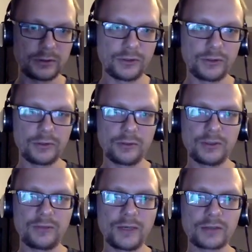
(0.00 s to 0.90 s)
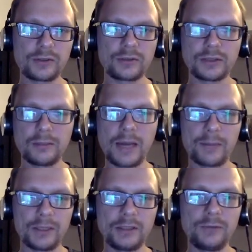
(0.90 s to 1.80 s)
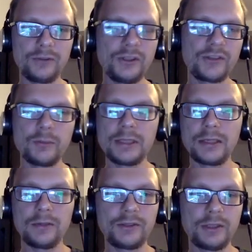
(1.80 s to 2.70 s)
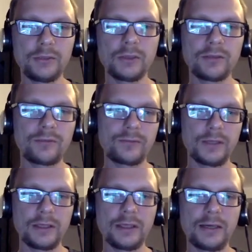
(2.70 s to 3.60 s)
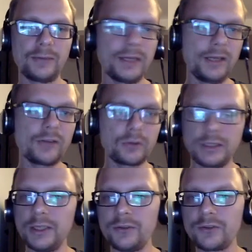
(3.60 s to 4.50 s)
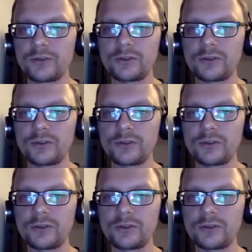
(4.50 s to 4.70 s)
So this function is called a map. And if you see a similarity with arrays or lists,